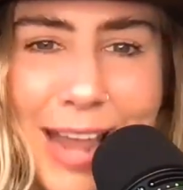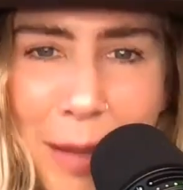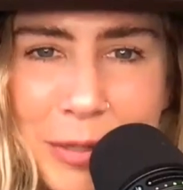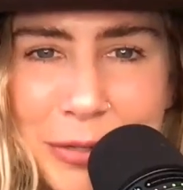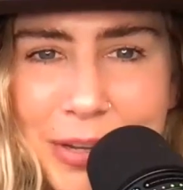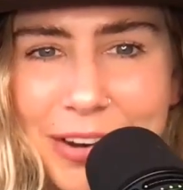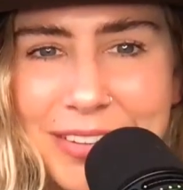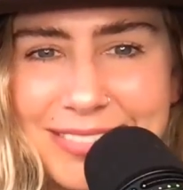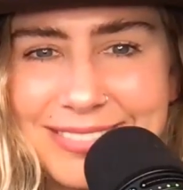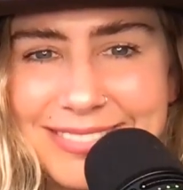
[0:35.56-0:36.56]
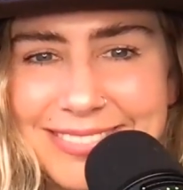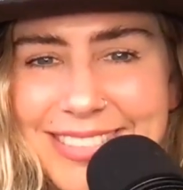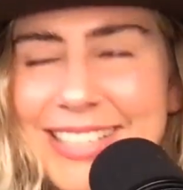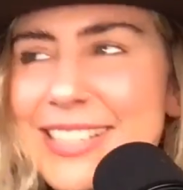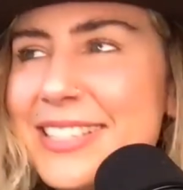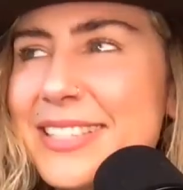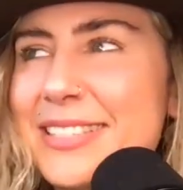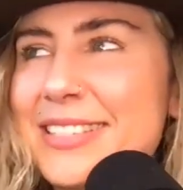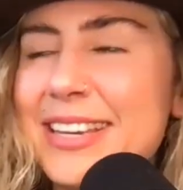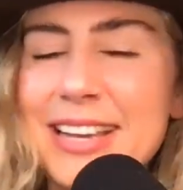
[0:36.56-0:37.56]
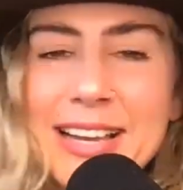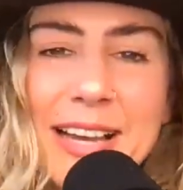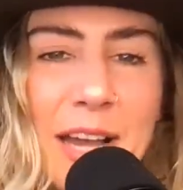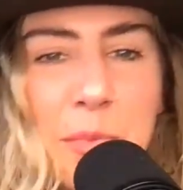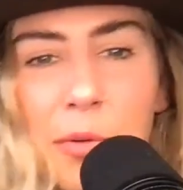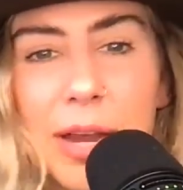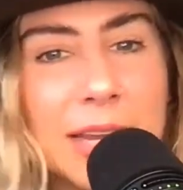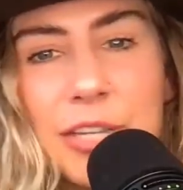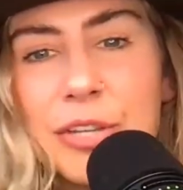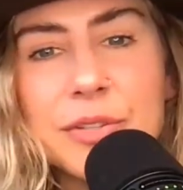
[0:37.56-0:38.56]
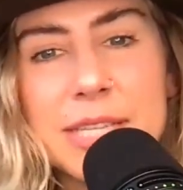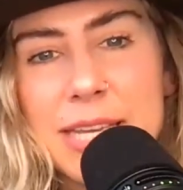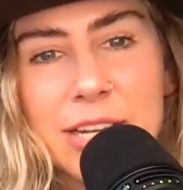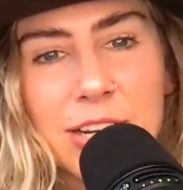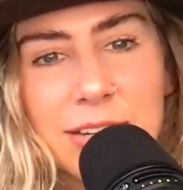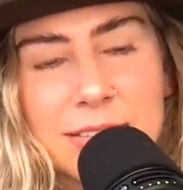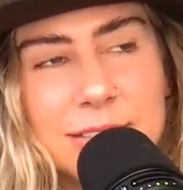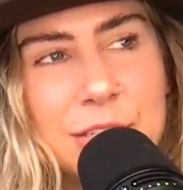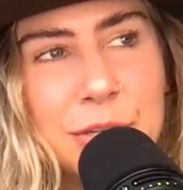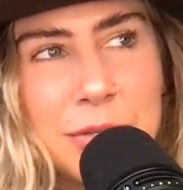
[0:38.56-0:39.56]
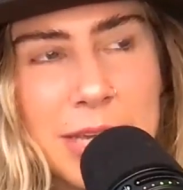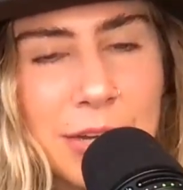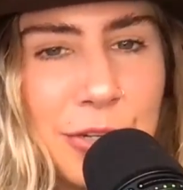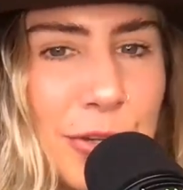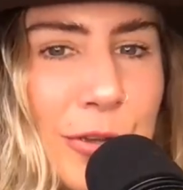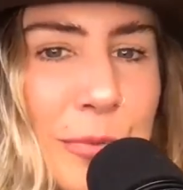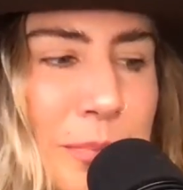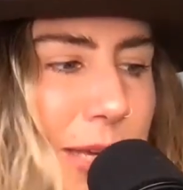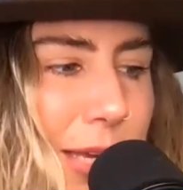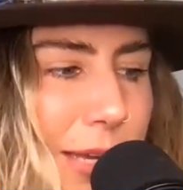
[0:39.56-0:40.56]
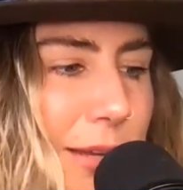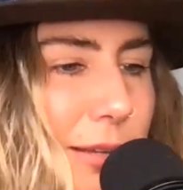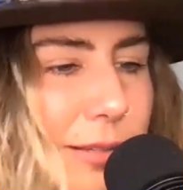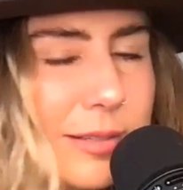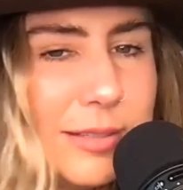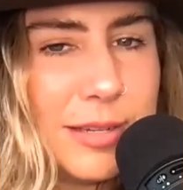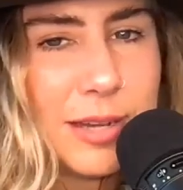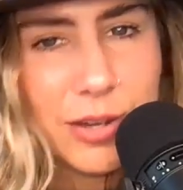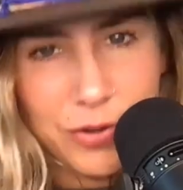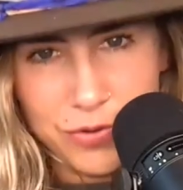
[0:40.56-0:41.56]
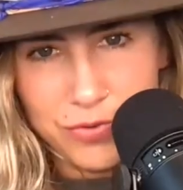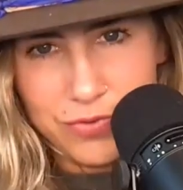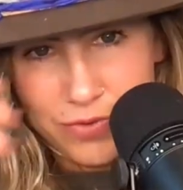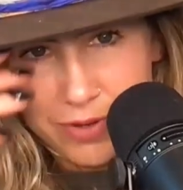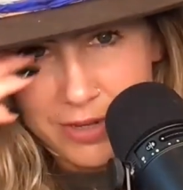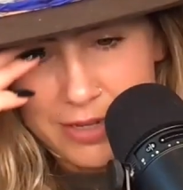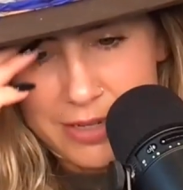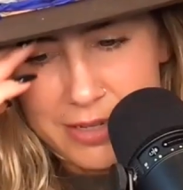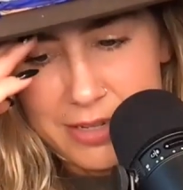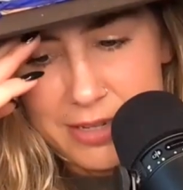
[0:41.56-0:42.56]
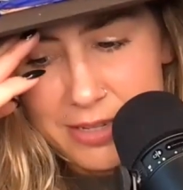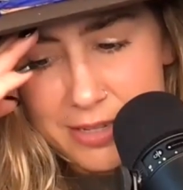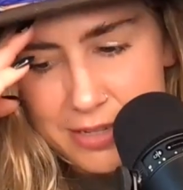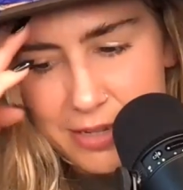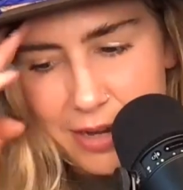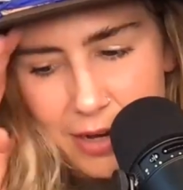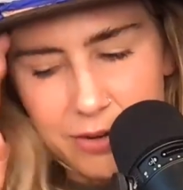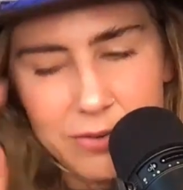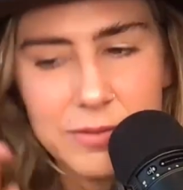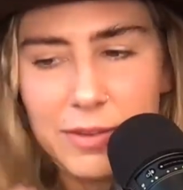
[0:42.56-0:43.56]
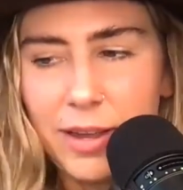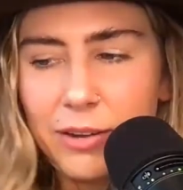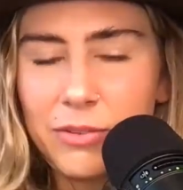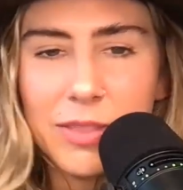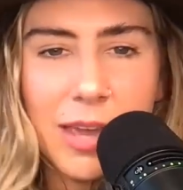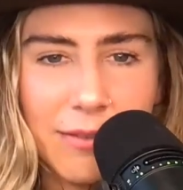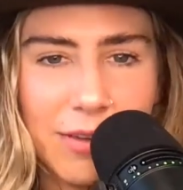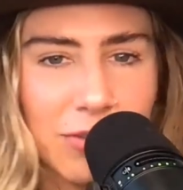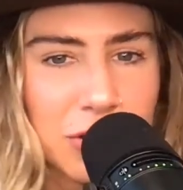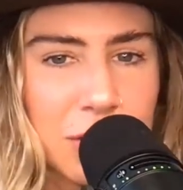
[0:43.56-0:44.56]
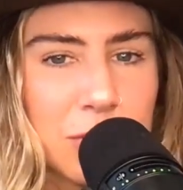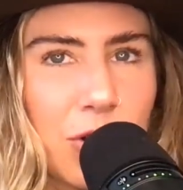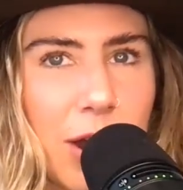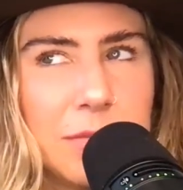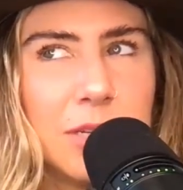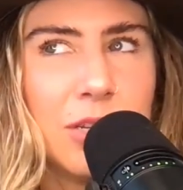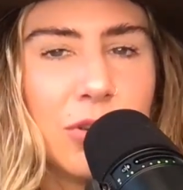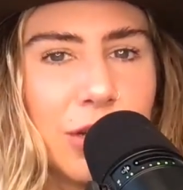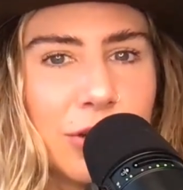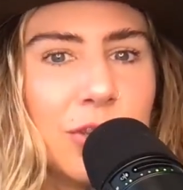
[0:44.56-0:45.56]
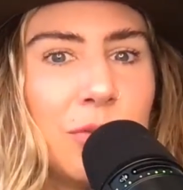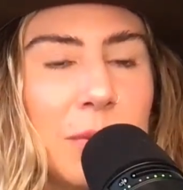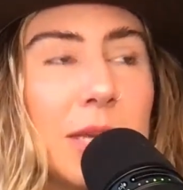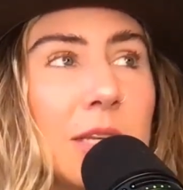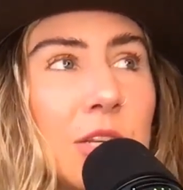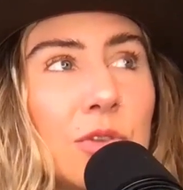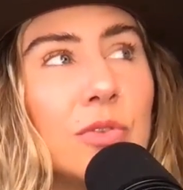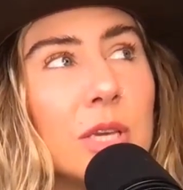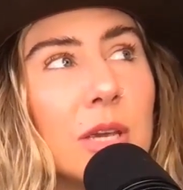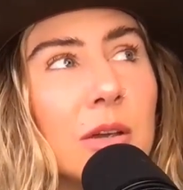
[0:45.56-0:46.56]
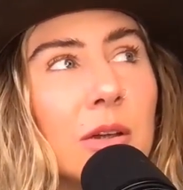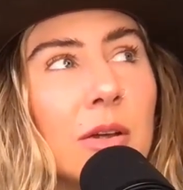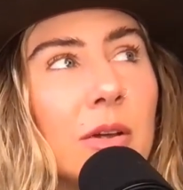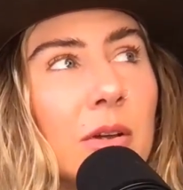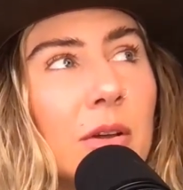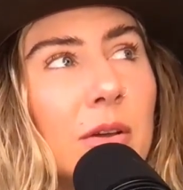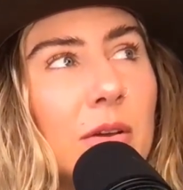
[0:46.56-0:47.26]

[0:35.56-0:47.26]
Happy New Year. It is a brand new year. New year, new me. No. I don't I don't think I've ever subscribed to New Year, New Me. New year,